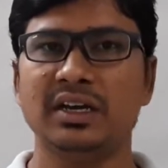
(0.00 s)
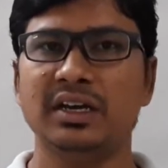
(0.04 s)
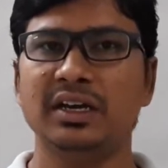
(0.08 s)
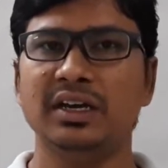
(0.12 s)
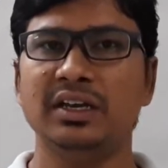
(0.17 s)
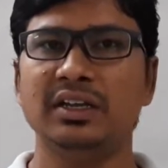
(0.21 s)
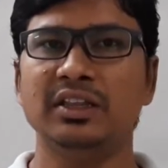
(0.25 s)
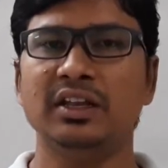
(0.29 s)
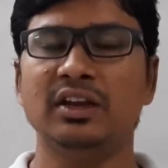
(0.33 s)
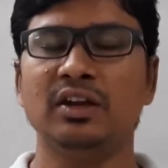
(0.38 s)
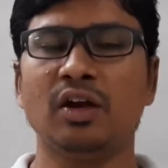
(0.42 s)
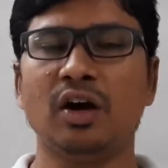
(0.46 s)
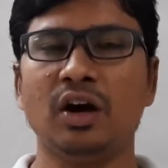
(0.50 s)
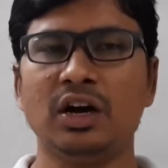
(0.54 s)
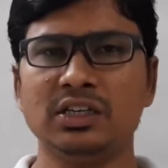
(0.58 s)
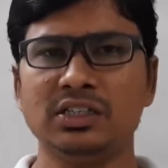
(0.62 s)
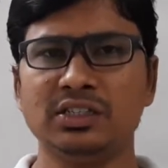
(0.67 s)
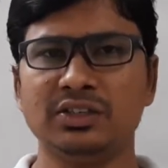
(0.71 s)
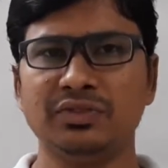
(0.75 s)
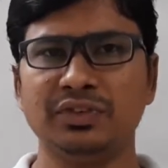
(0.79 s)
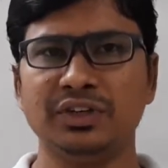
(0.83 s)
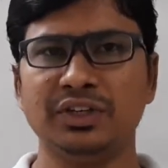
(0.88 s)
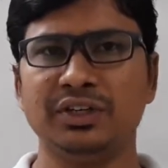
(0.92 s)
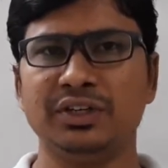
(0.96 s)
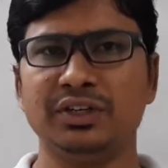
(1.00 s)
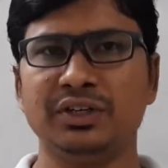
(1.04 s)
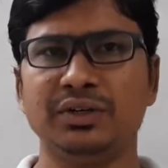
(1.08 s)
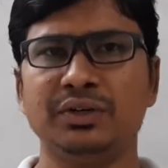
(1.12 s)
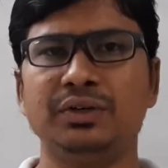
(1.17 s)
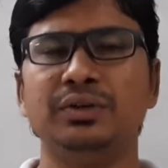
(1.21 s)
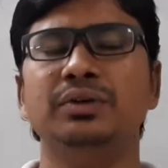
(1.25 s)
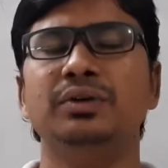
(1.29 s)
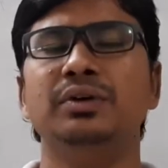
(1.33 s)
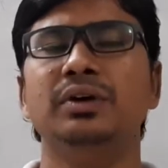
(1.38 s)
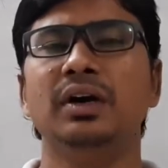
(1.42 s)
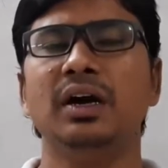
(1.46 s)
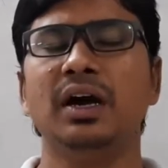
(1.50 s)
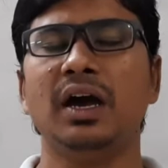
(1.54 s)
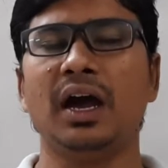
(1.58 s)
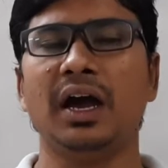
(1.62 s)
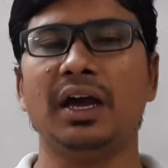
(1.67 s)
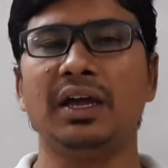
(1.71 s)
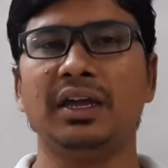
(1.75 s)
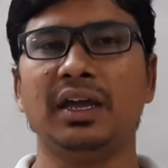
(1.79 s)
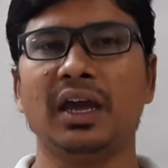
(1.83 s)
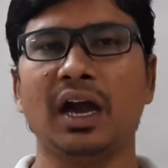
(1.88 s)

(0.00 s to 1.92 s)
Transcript: In the last video, I